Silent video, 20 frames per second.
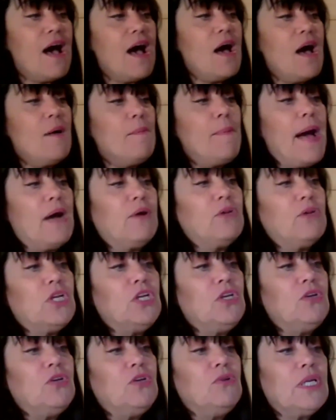about
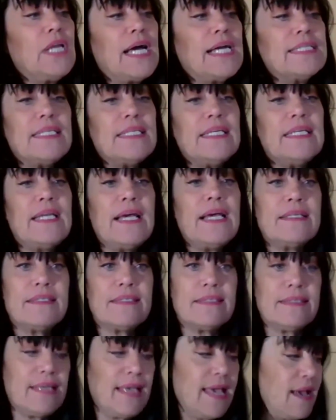utilizing a
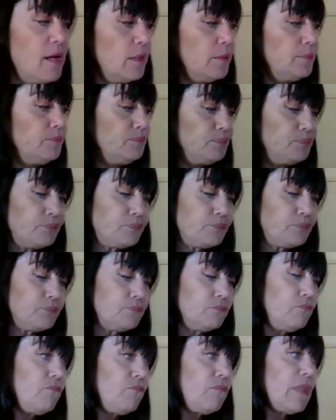scale.
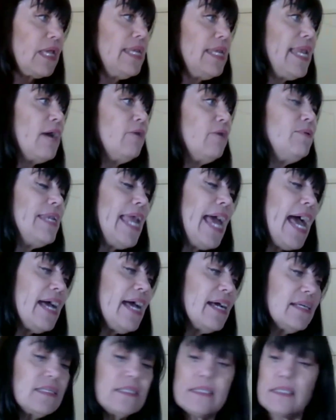Now,
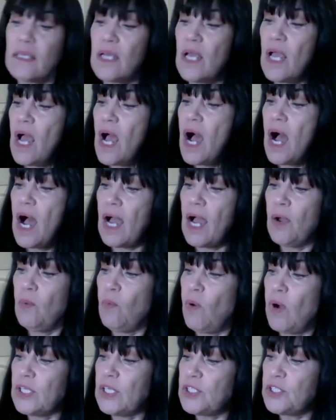next, I
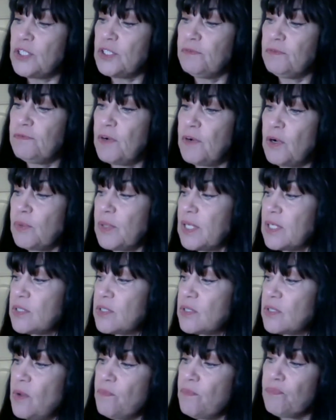want to
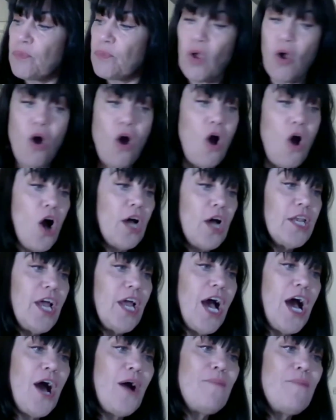focus on
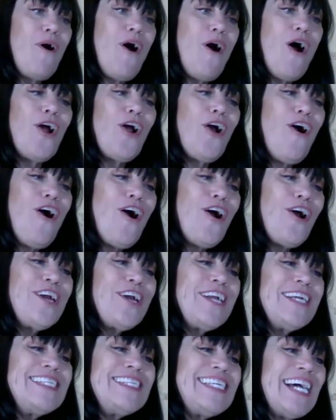our
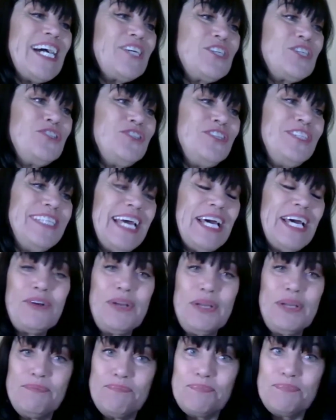architectural
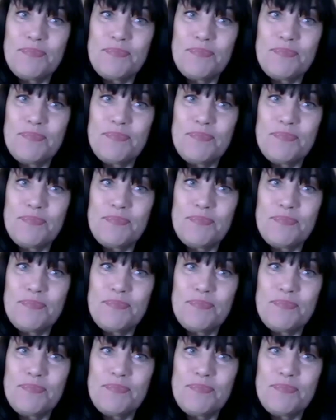lettering.